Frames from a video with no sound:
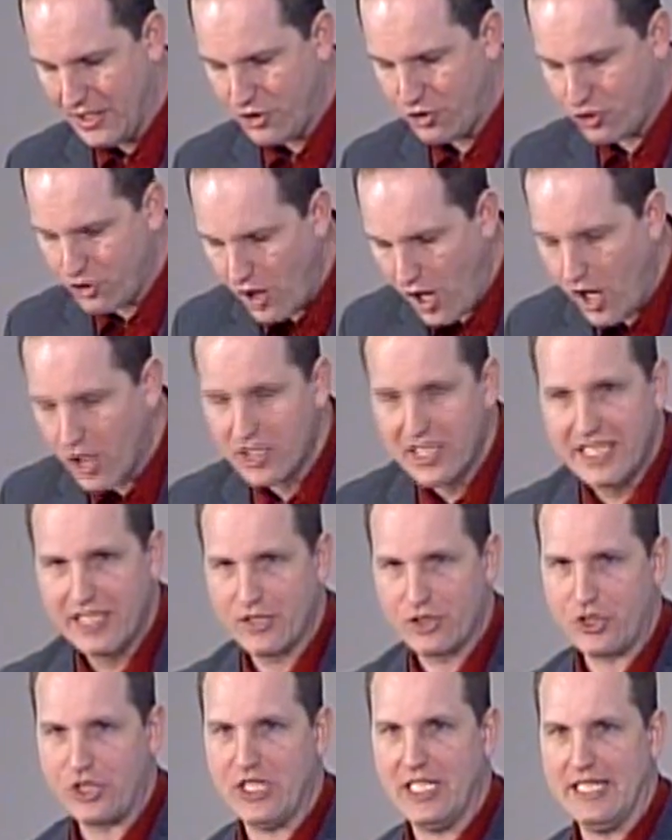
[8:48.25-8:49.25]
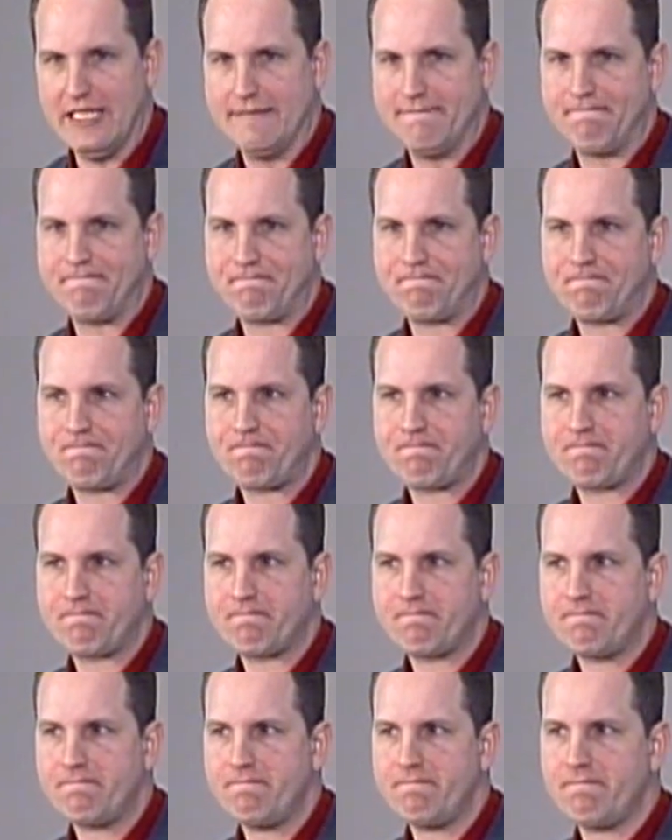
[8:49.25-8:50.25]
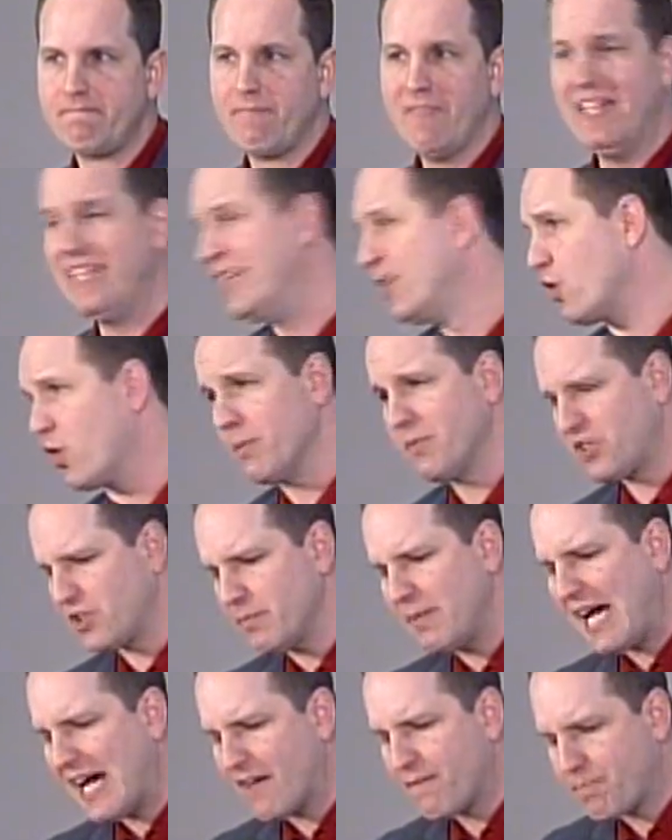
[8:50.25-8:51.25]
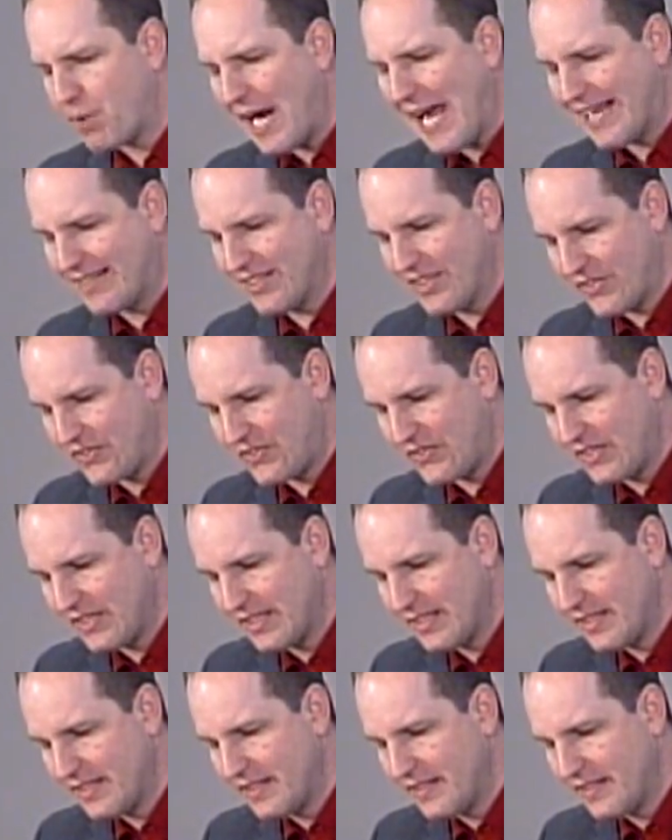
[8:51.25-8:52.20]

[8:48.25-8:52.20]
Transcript: strong leadership, an enormous amount of practice.